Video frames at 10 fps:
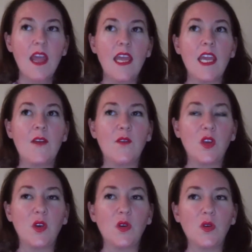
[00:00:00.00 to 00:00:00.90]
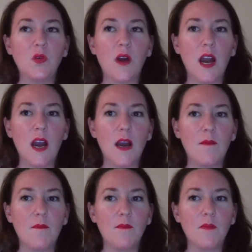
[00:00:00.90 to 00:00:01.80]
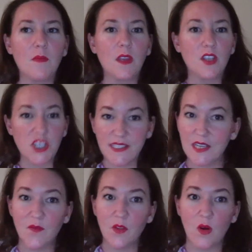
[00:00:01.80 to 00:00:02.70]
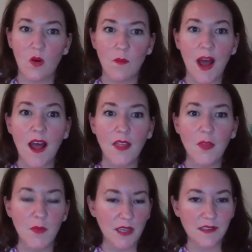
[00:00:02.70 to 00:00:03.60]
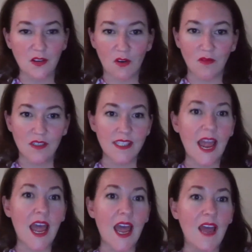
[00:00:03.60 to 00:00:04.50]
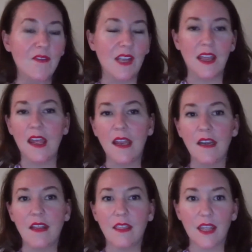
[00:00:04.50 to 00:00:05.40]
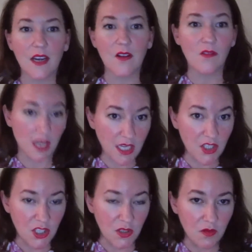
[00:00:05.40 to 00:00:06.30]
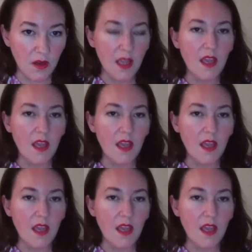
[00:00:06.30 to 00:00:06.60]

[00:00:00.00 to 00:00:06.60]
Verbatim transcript: If you um, just sit for the whole month because they're overstaffed and they don't need you,